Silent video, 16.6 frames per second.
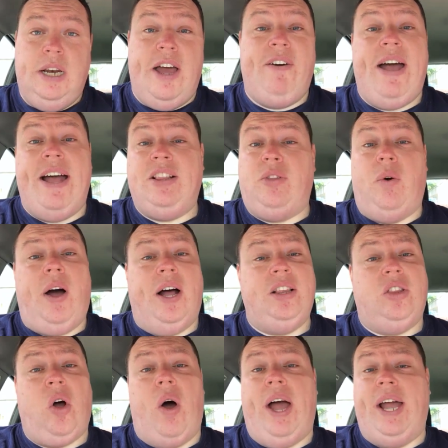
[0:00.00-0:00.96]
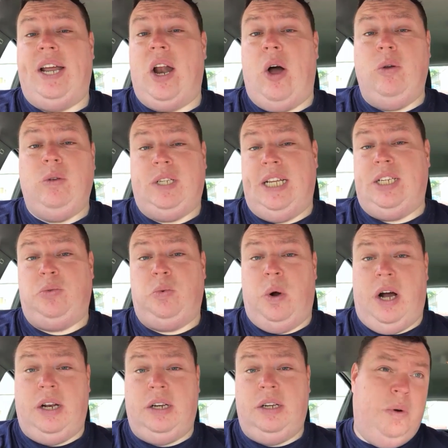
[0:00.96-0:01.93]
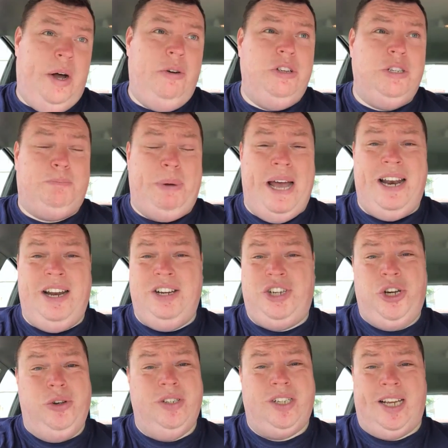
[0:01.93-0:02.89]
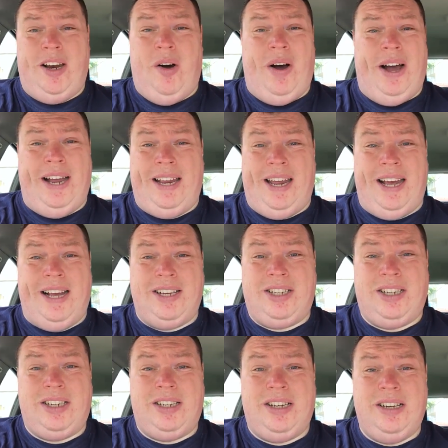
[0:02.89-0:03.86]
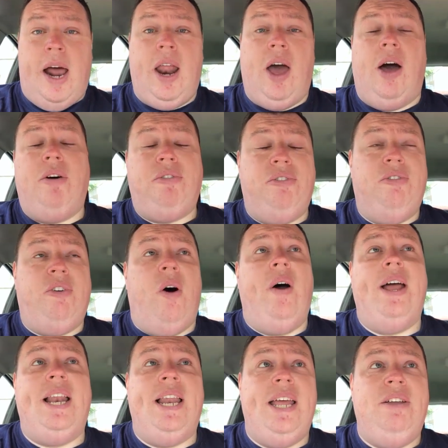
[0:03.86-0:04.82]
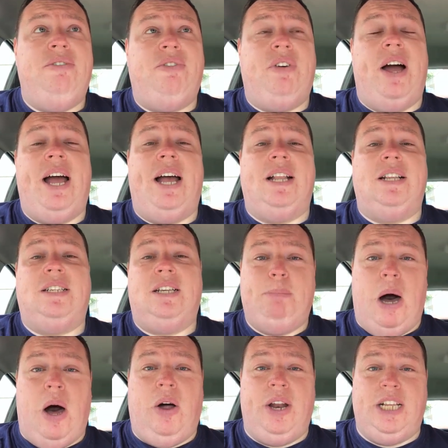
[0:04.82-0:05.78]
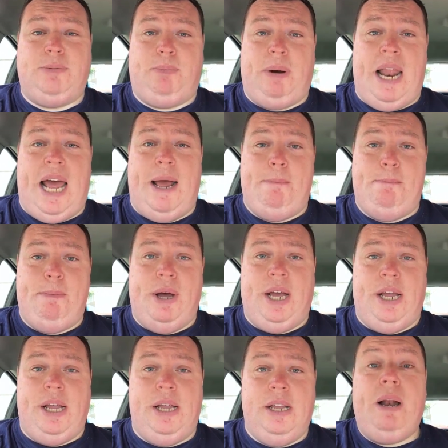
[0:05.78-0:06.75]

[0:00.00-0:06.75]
Now how do I diagnose this one? Well, it's better than Tuesday night, I guess. And I've finally found Barnet's plan B.